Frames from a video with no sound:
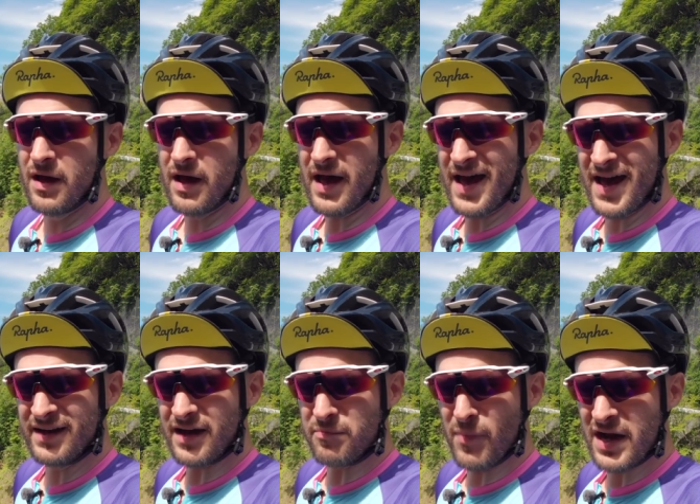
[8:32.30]
And
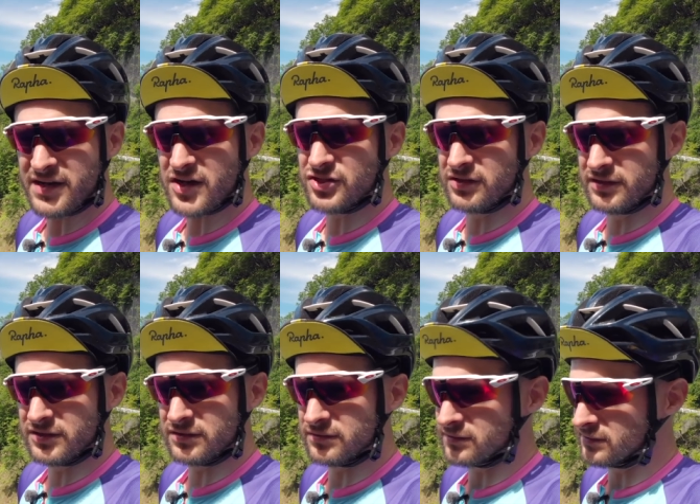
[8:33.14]
I might actually
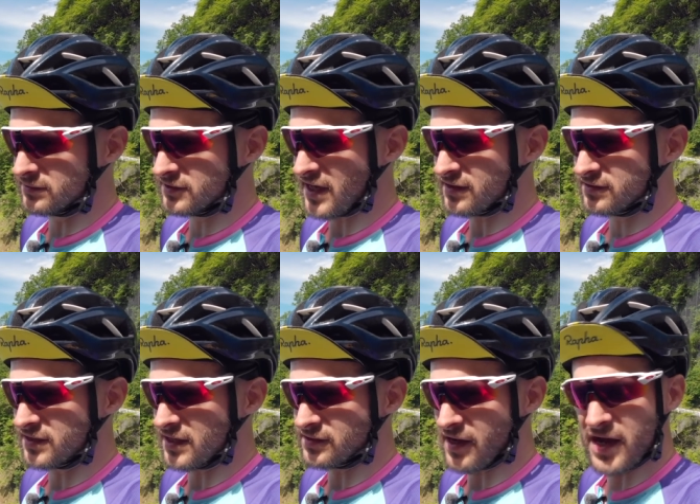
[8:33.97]
get
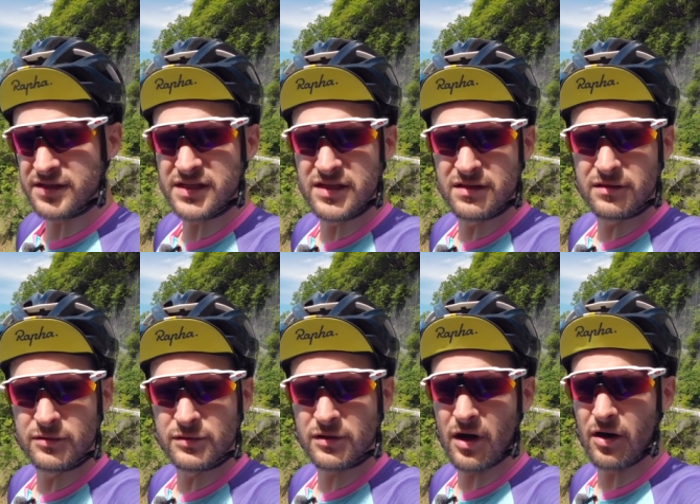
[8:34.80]
that 18
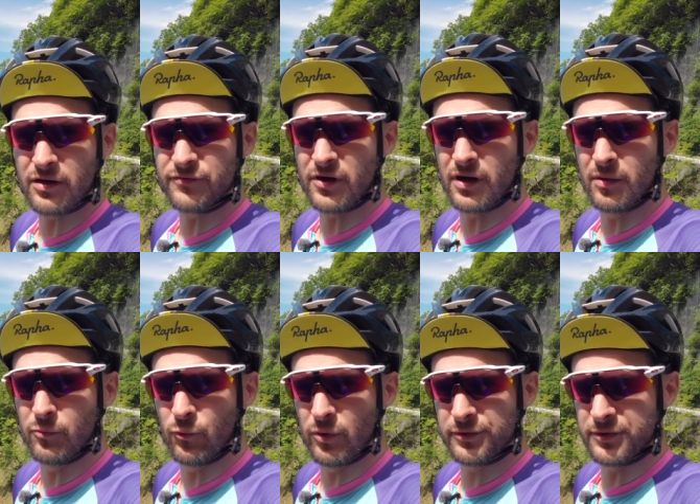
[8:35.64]
tooth cog from
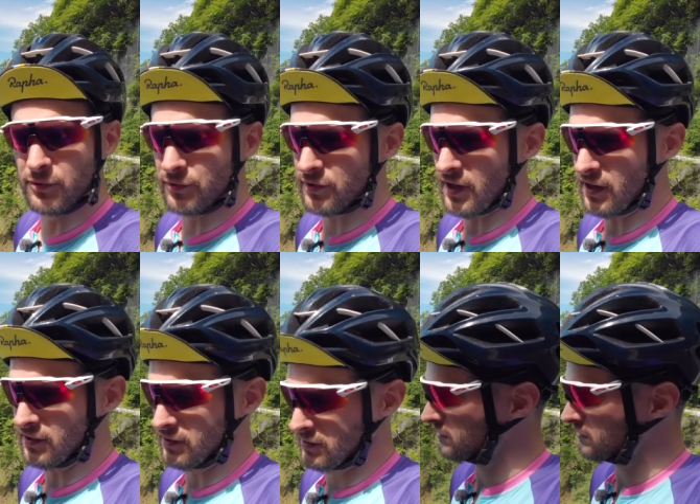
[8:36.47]
Wolf Tooth and